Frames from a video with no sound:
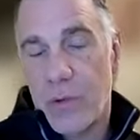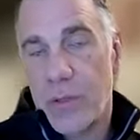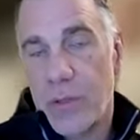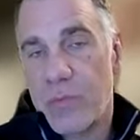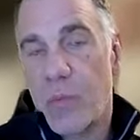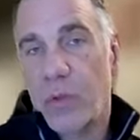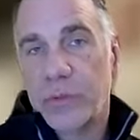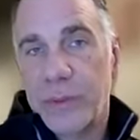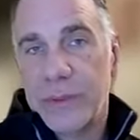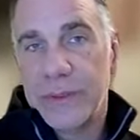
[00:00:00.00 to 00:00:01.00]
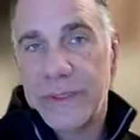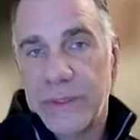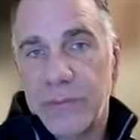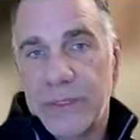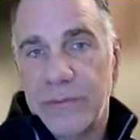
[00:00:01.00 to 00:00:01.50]
so there's multiple
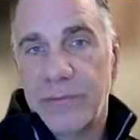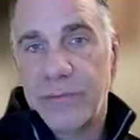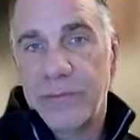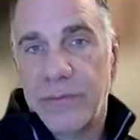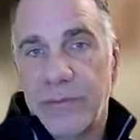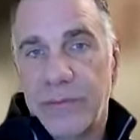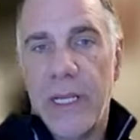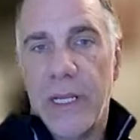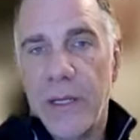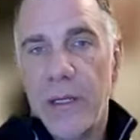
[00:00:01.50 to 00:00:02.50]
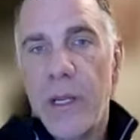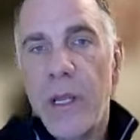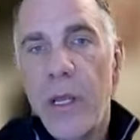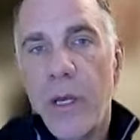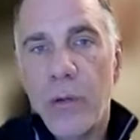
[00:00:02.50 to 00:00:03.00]
systems involved, and
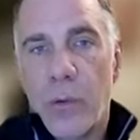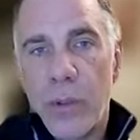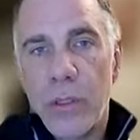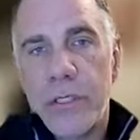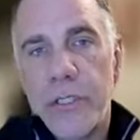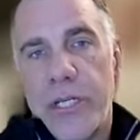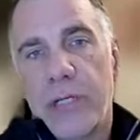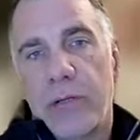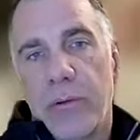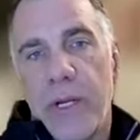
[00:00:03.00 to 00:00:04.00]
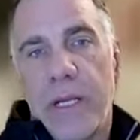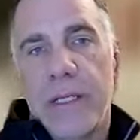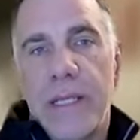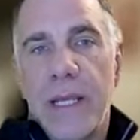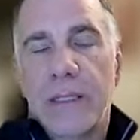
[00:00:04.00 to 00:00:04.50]
an order trajectory
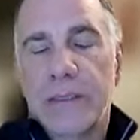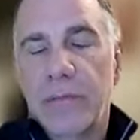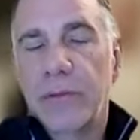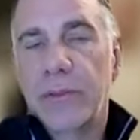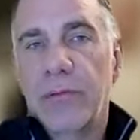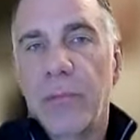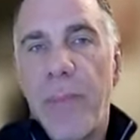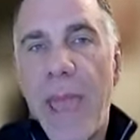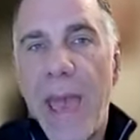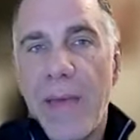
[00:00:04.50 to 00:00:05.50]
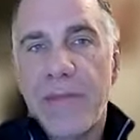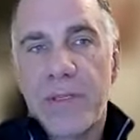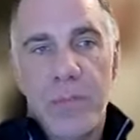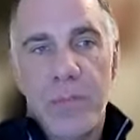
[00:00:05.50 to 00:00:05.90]
can take several different paths,